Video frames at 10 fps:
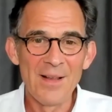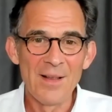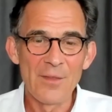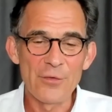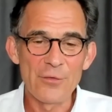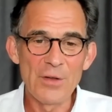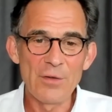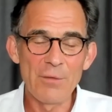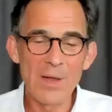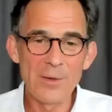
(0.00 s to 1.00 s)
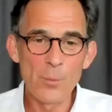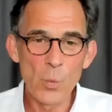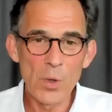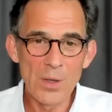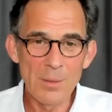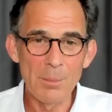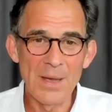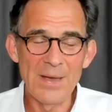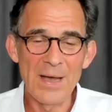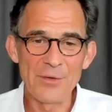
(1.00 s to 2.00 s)
the streets of London weren't
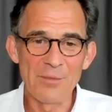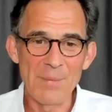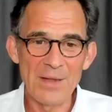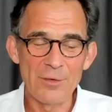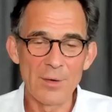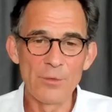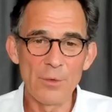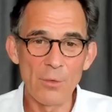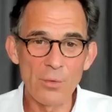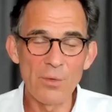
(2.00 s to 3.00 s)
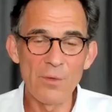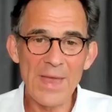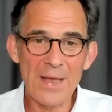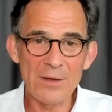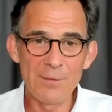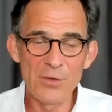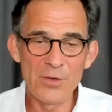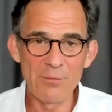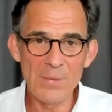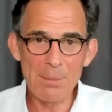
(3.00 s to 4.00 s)
made out of matter. It was all the
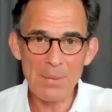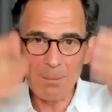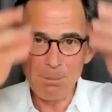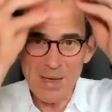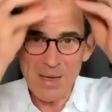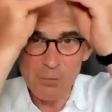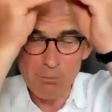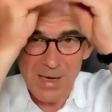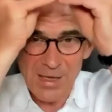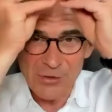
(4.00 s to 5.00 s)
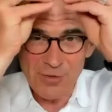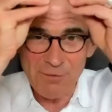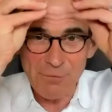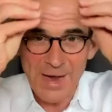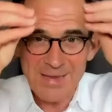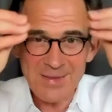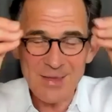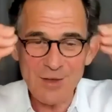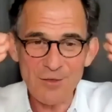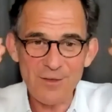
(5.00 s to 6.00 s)
activity of my mind. My own mind divided
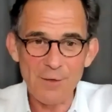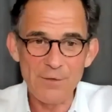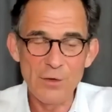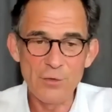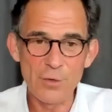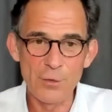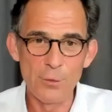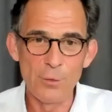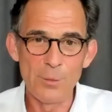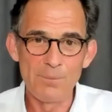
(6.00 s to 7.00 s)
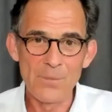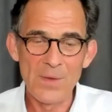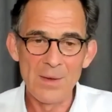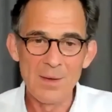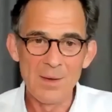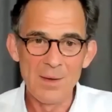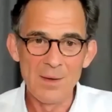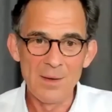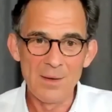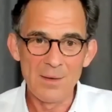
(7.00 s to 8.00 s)
itself in two.
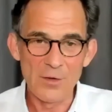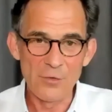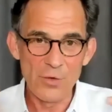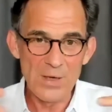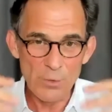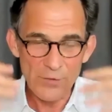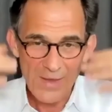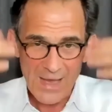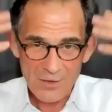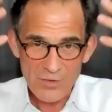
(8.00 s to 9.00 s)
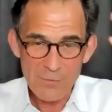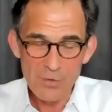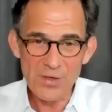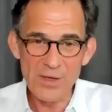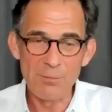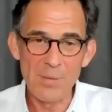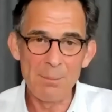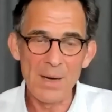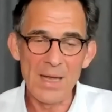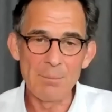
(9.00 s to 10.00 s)
The dream was the activity of my
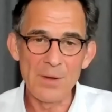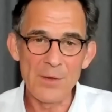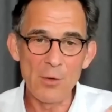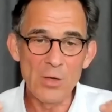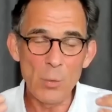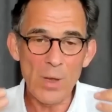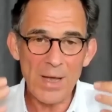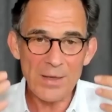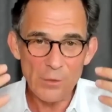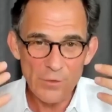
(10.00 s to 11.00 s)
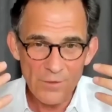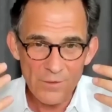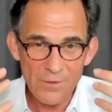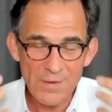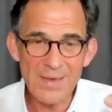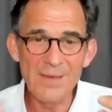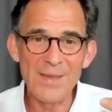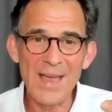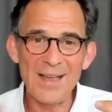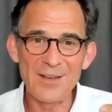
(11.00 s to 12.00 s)
mind, but the only way I could see
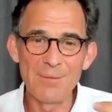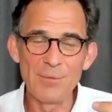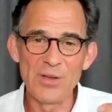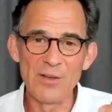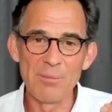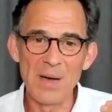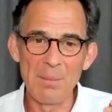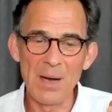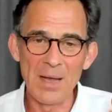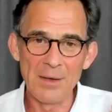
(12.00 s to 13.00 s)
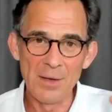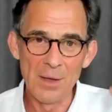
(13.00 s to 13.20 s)
the activity of my mind